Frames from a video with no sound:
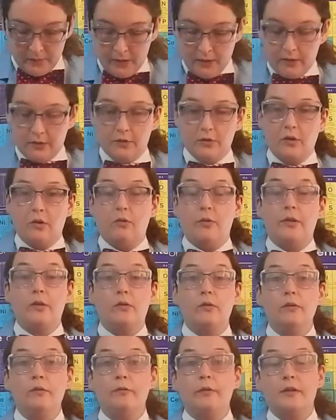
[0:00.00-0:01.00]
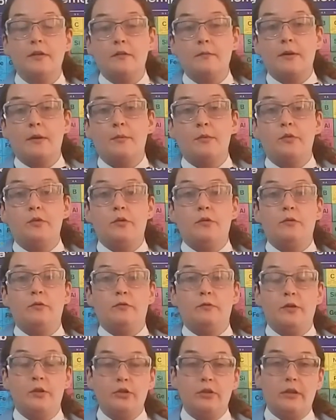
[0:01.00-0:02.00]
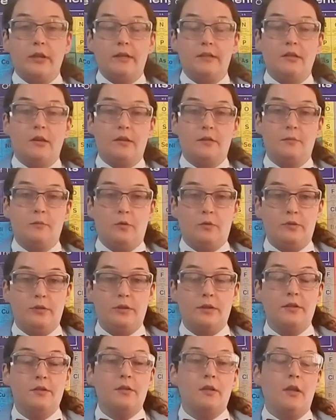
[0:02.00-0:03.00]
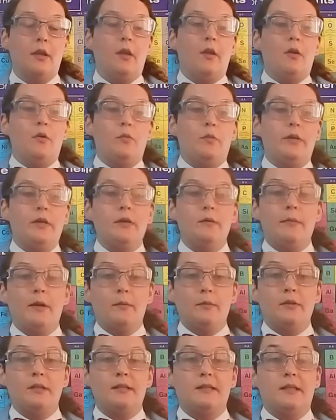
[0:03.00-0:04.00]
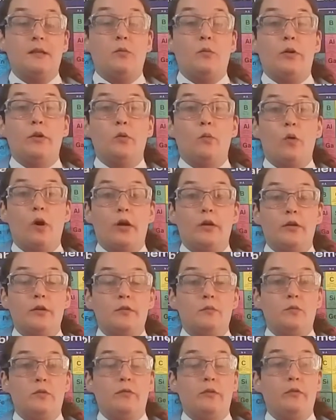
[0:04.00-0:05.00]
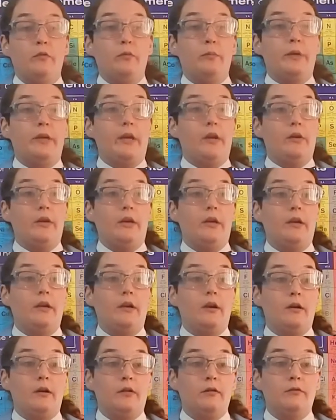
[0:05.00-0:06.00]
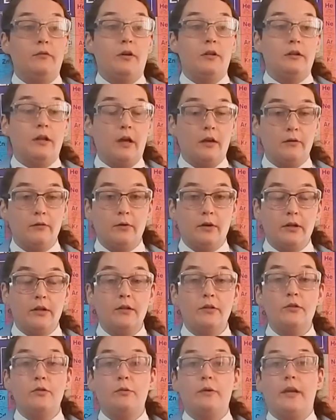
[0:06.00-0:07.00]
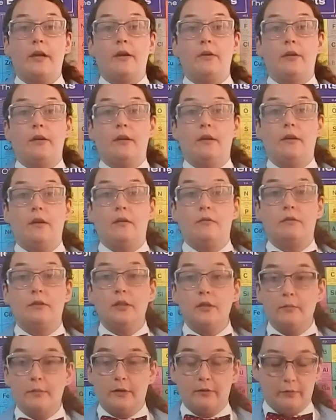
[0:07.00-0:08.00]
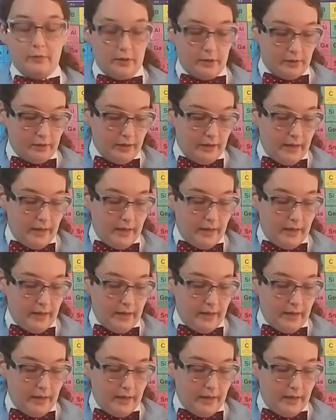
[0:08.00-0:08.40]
So in order for us to be able to visualize osmosis, we need to be able to see when the water is moving from an area of a lot of water to an area of a little bit of water.